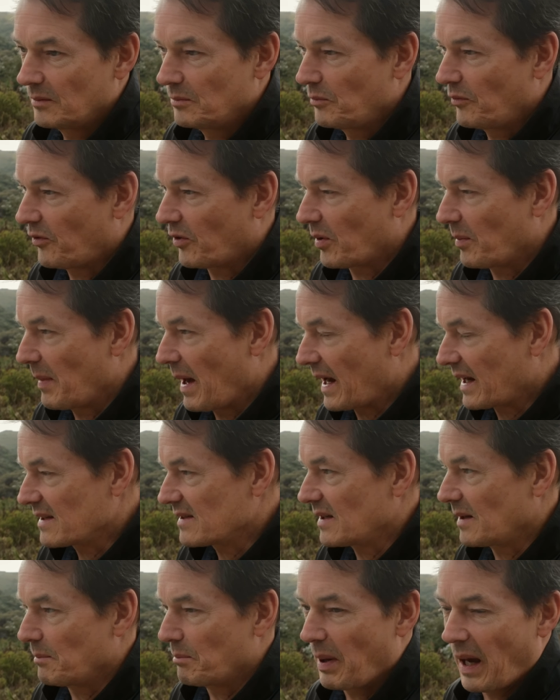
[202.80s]
for a
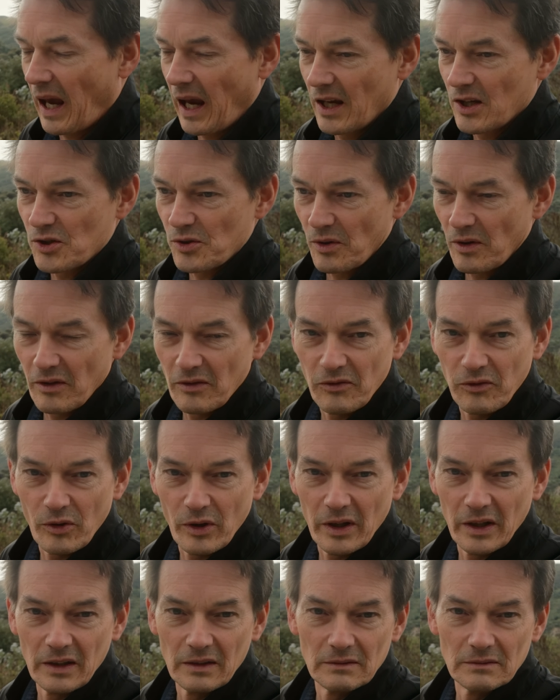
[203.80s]
magazine page or
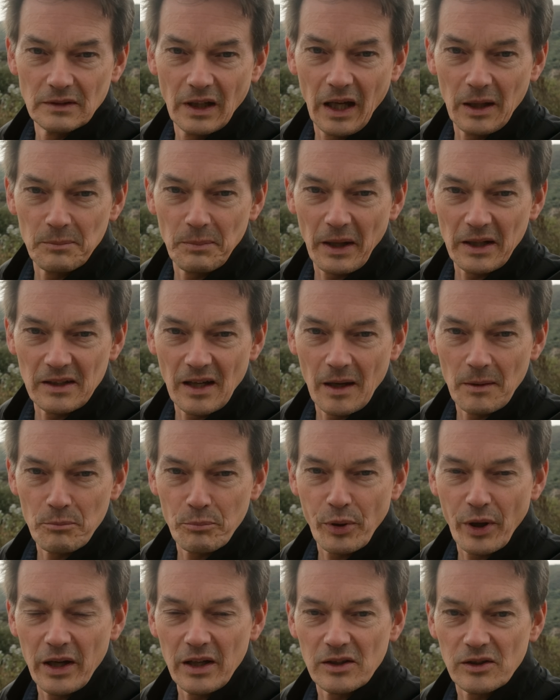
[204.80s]
for an 8:10
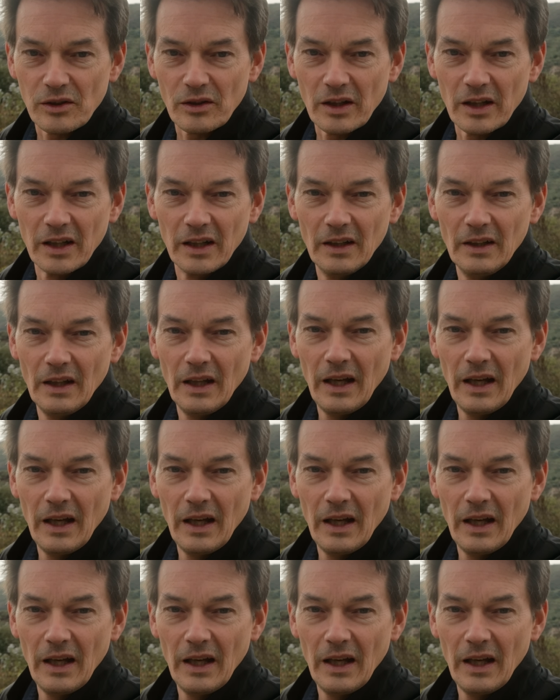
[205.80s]
print or